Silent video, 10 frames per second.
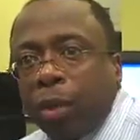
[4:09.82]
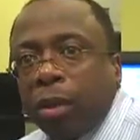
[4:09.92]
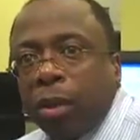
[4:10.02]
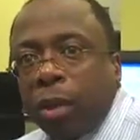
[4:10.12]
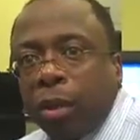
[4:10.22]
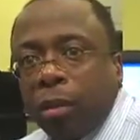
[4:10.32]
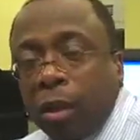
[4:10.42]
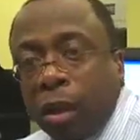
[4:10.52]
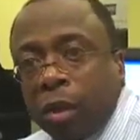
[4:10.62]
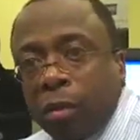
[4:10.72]
the
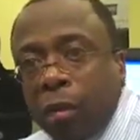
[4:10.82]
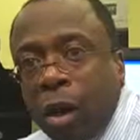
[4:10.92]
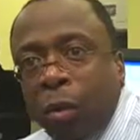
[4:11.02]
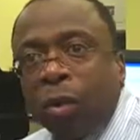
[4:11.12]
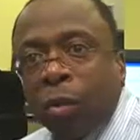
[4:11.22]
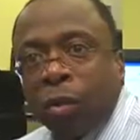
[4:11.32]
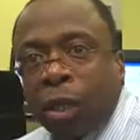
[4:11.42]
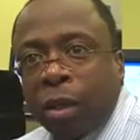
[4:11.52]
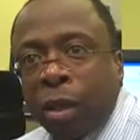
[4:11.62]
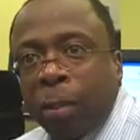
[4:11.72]
households
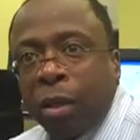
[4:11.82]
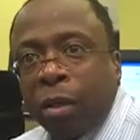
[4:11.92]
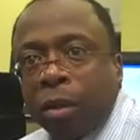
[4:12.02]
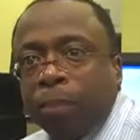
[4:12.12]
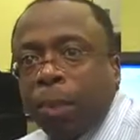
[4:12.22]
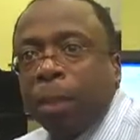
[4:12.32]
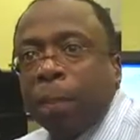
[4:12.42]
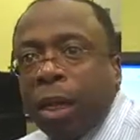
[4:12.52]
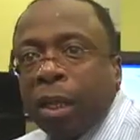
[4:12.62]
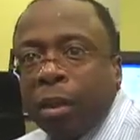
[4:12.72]
that come here, the
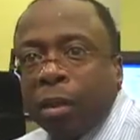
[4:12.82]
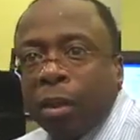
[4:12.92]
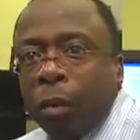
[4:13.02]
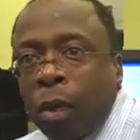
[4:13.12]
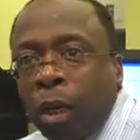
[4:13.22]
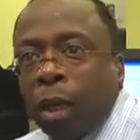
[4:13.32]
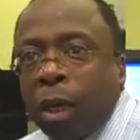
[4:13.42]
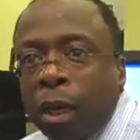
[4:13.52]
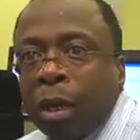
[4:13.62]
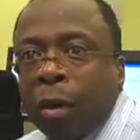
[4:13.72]
people that I see walking
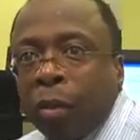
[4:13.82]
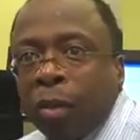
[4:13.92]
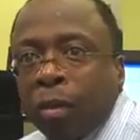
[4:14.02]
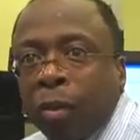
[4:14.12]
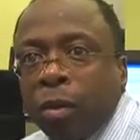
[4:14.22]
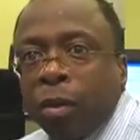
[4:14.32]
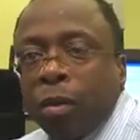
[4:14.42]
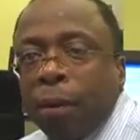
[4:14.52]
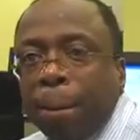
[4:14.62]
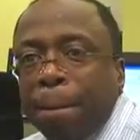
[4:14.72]
in and out of the stores.